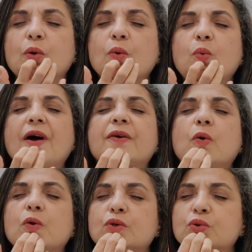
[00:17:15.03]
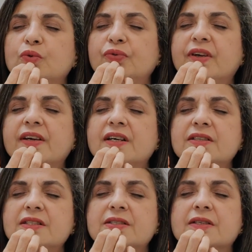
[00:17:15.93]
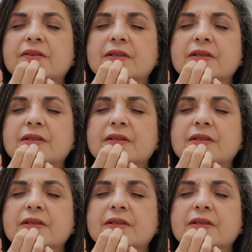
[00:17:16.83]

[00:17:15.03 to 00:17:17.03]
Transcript: one or two fingers.